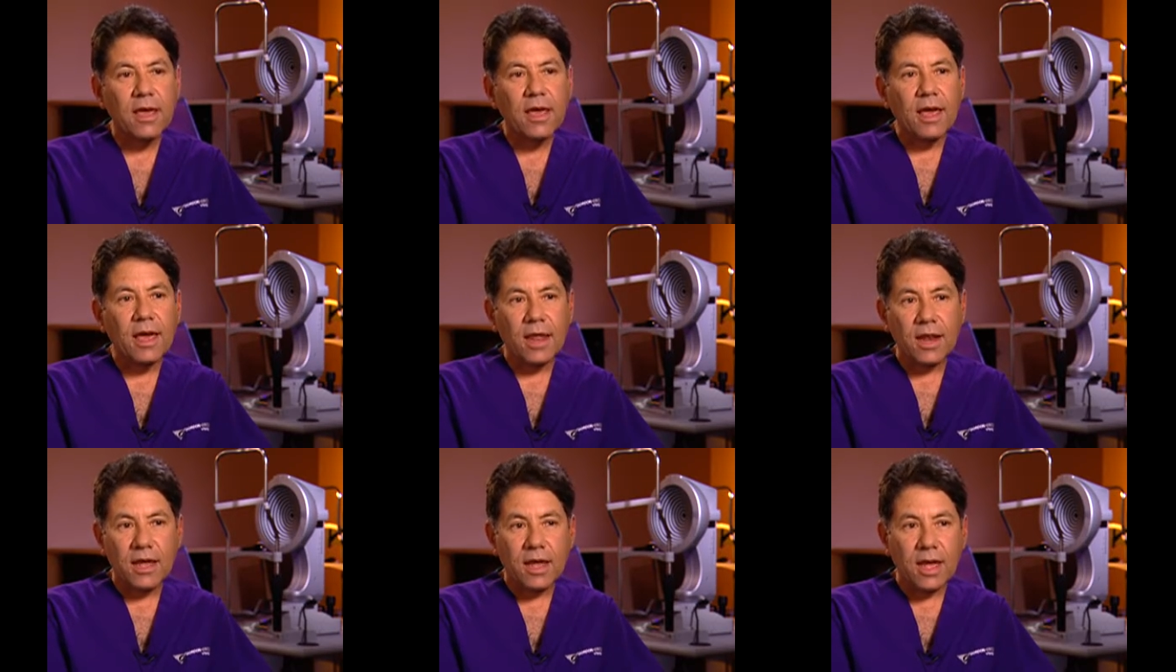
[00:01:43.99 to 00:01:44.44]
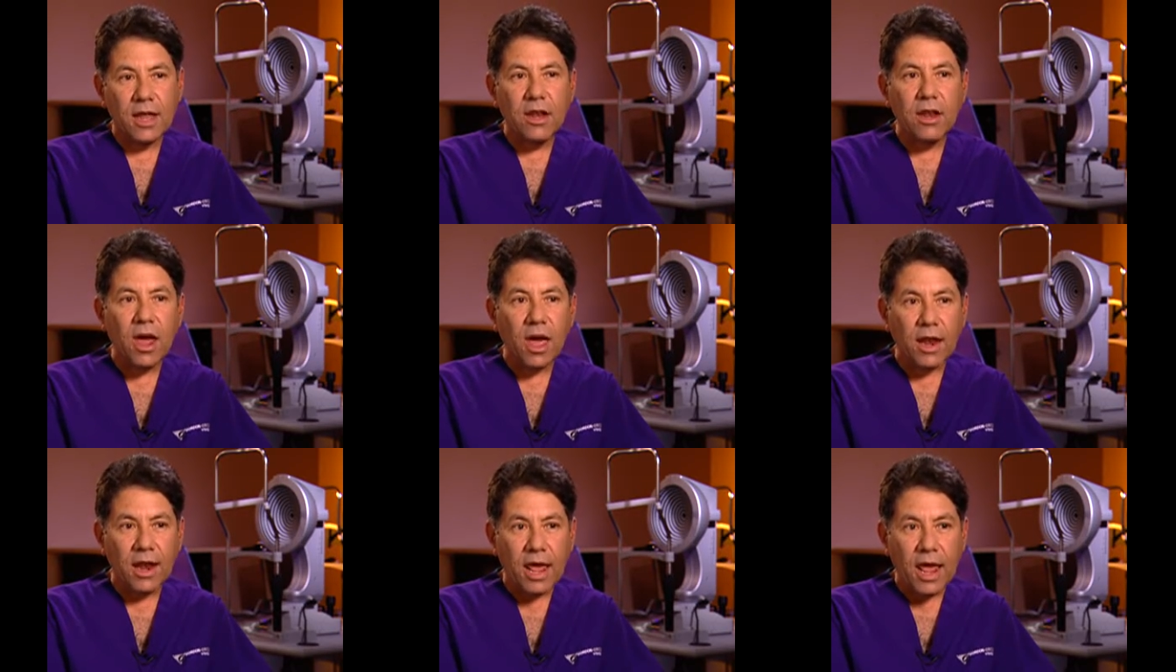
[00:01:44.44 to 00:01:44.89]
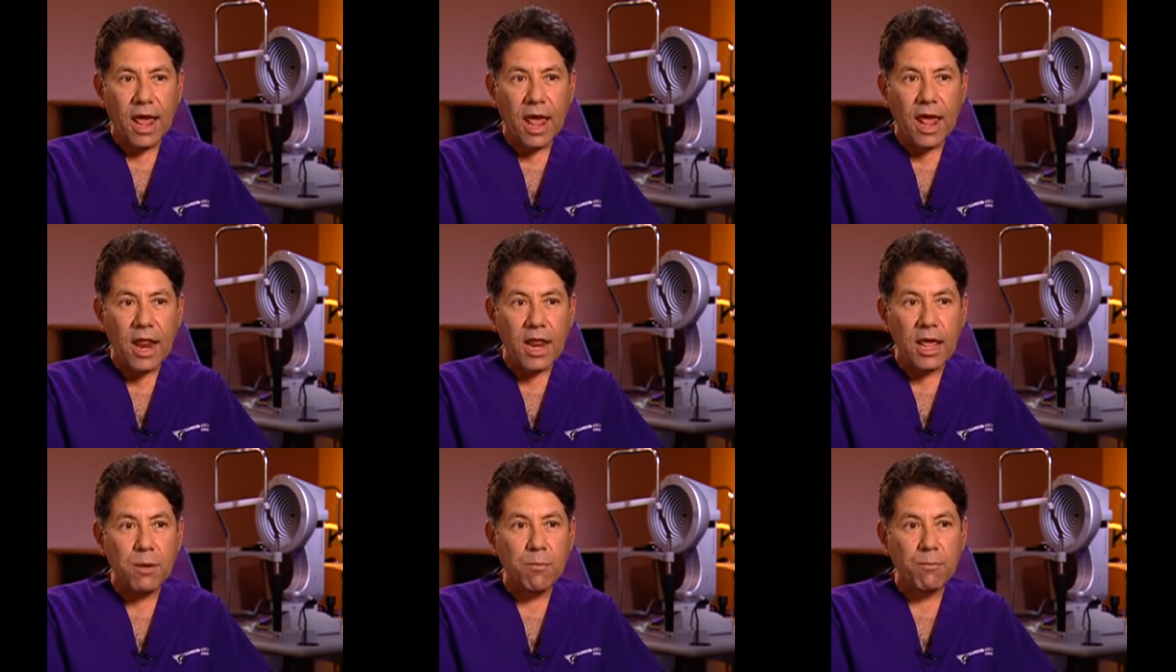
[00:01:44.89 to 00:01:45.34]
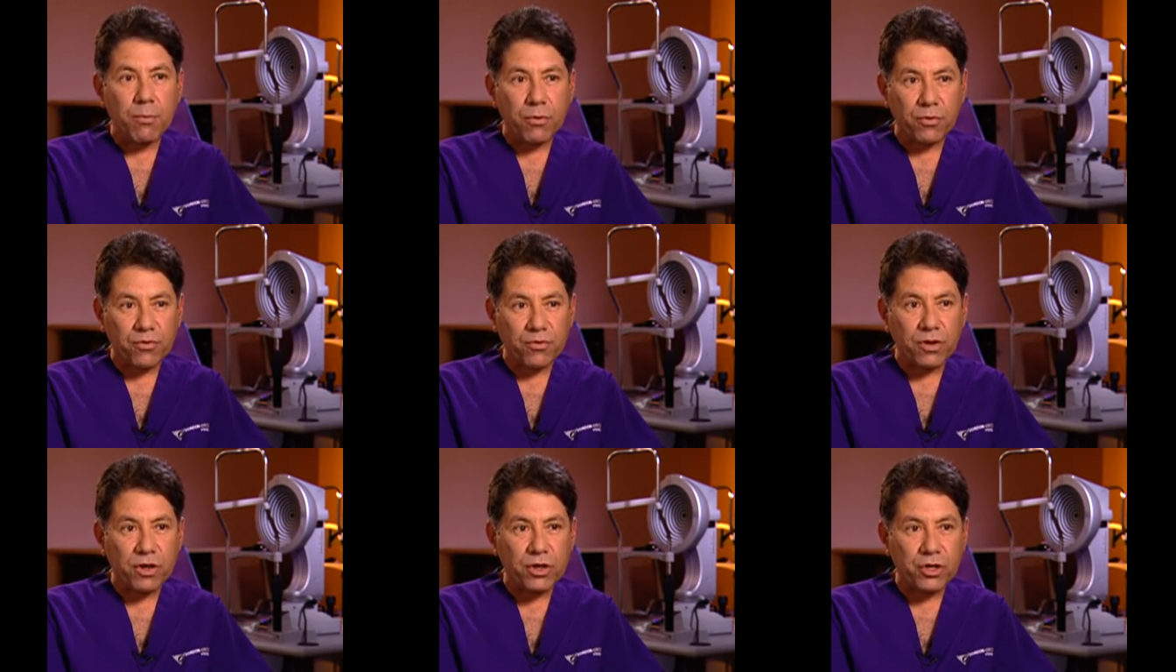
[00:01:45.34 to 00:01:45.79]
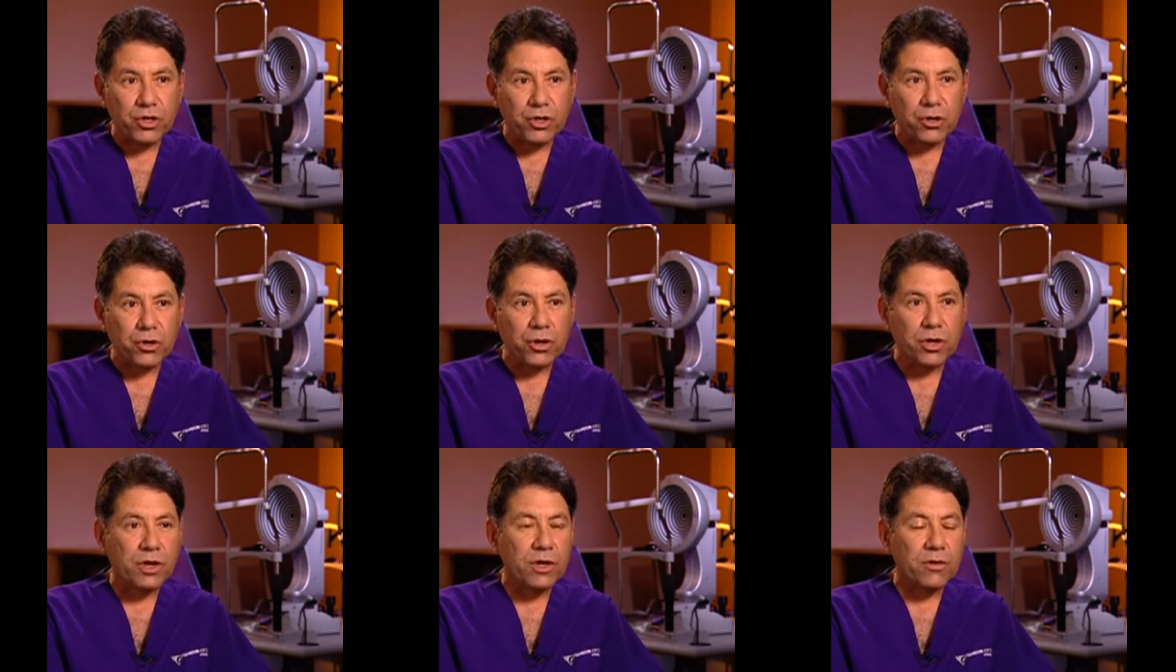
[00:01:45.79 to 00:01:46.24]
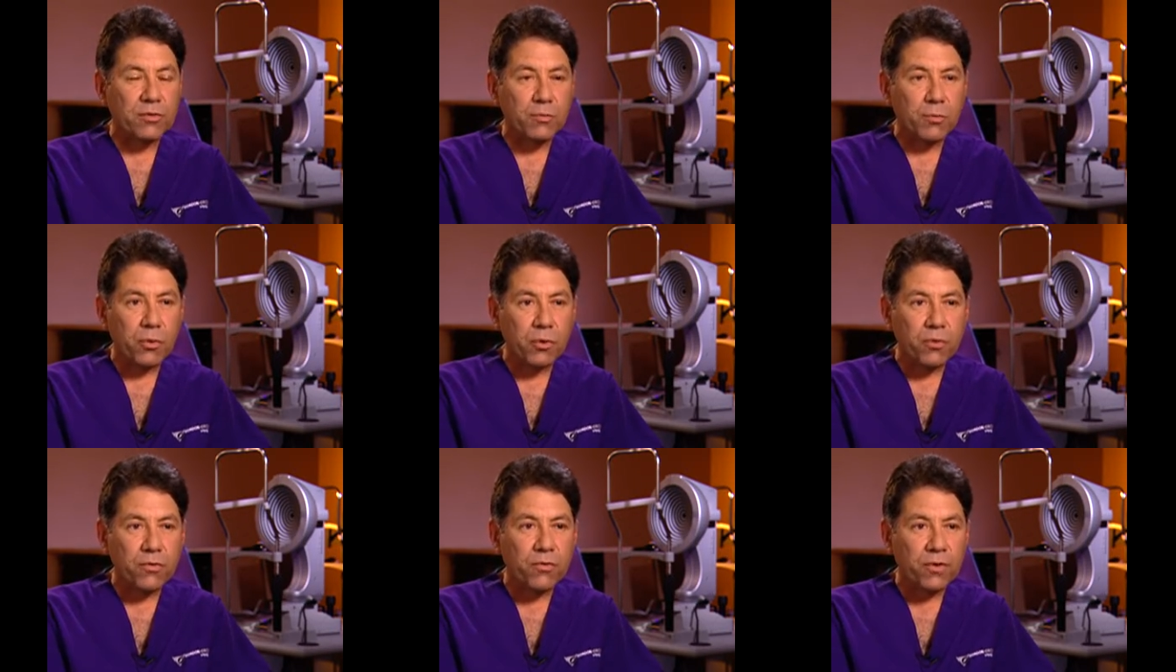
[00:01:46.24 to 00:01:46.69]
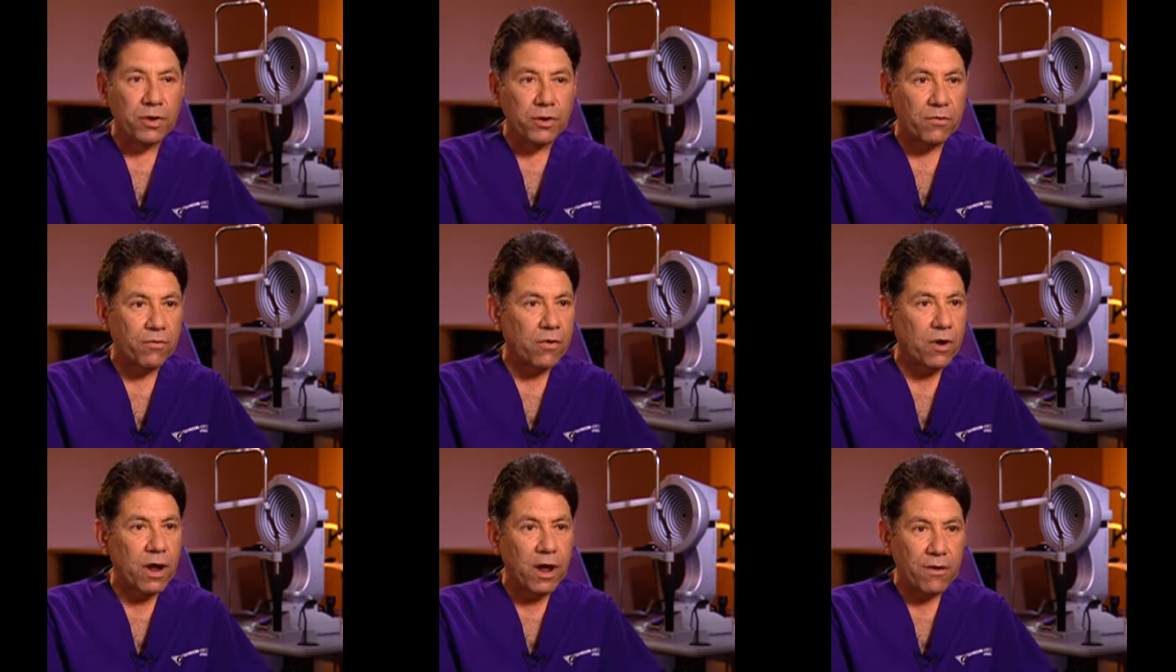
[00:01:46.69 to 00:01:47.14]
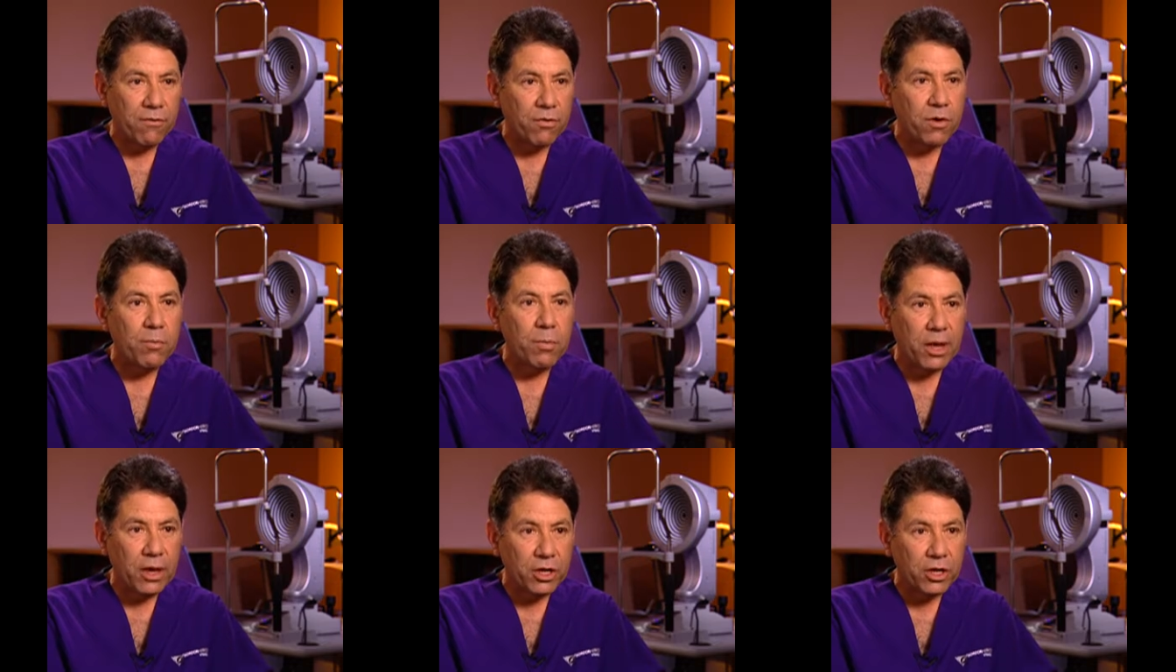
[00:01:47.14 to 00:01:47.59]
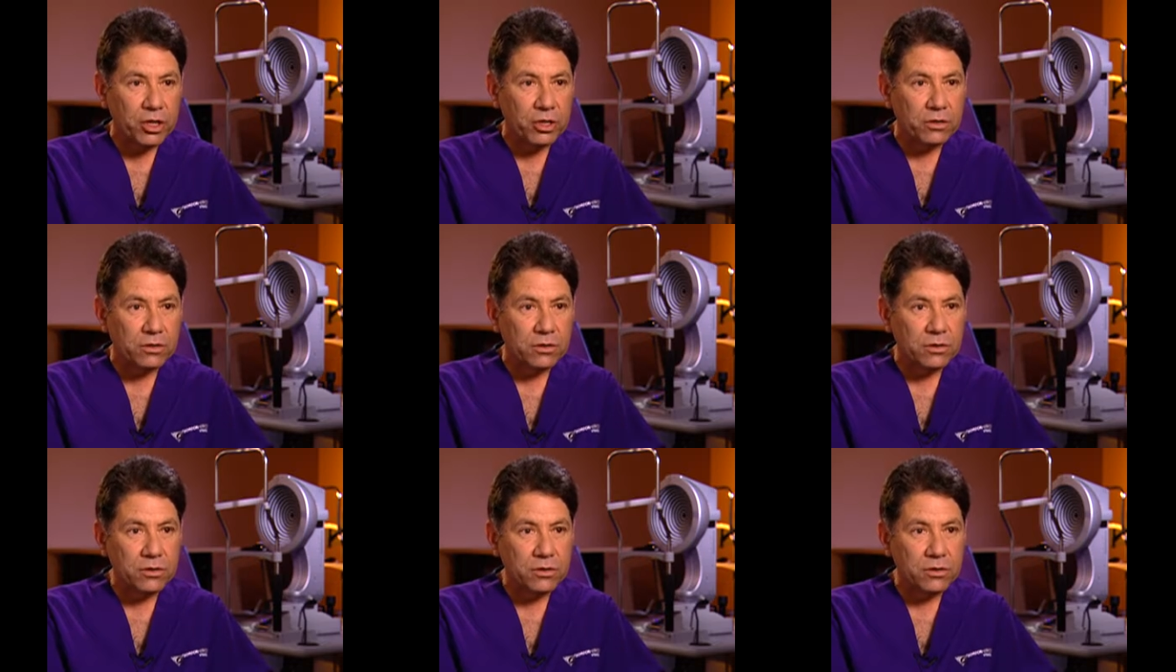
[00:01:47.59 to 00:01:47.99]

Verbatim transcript: and again, not any procedure is perfect for every patient.